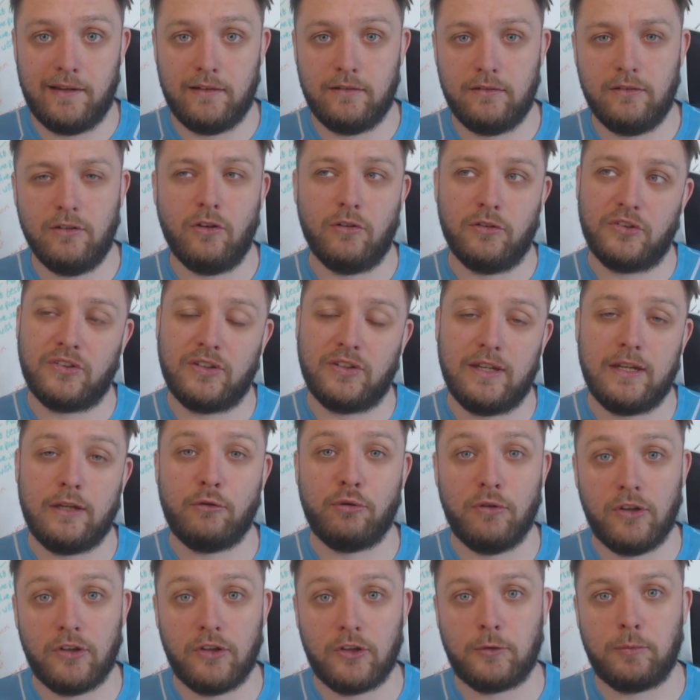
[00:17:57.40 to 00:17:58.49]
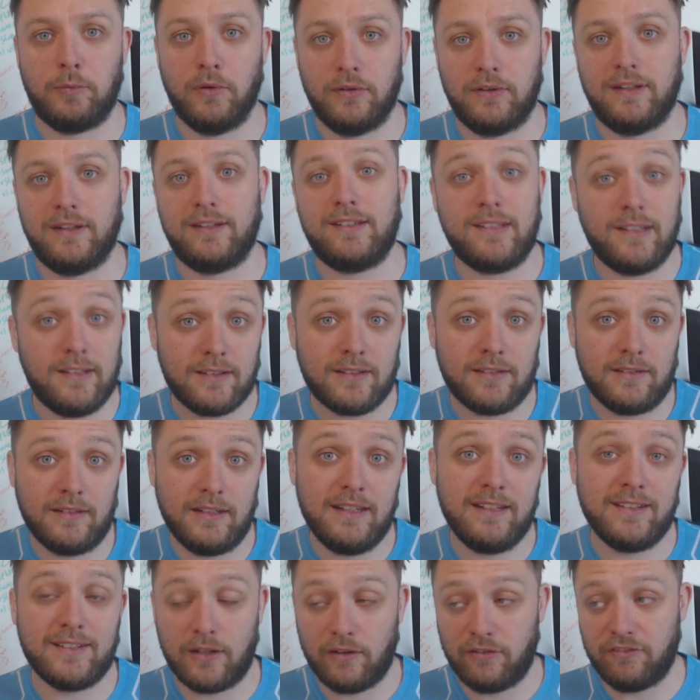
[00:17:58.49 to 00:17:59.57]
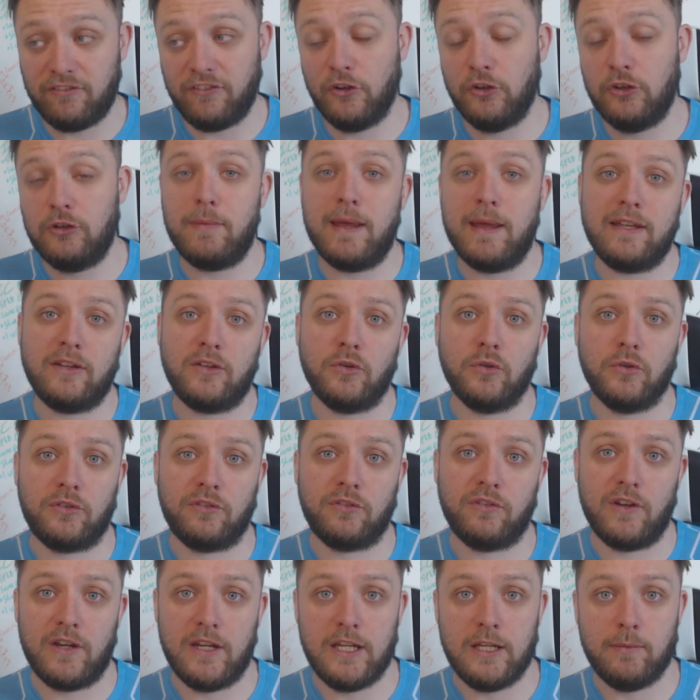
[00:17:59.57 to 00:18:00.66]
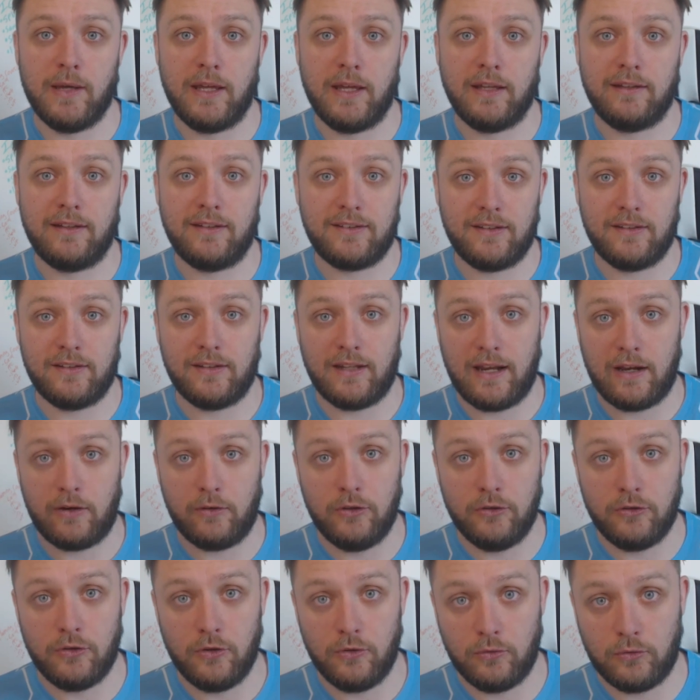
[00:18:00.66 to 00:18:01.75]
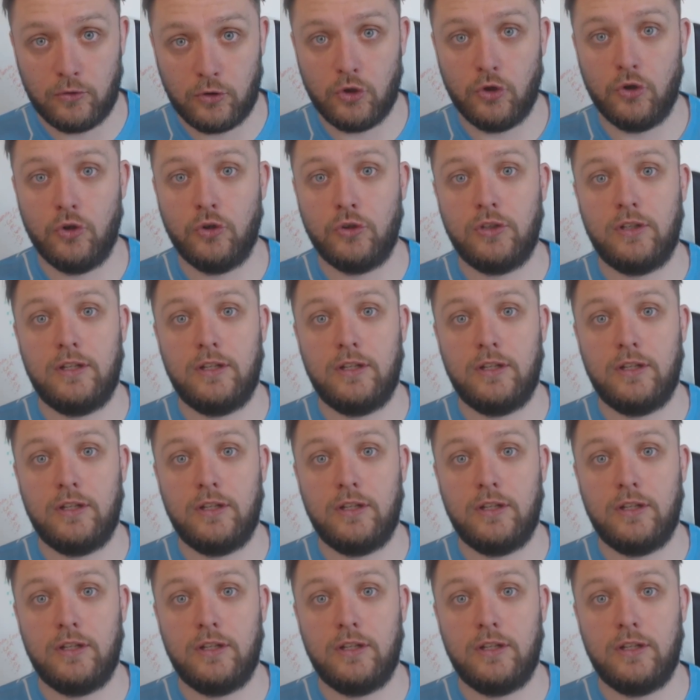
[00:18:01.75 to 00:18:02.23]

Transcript: not secrets, but these are the fundamentals for eBay. This is how you do good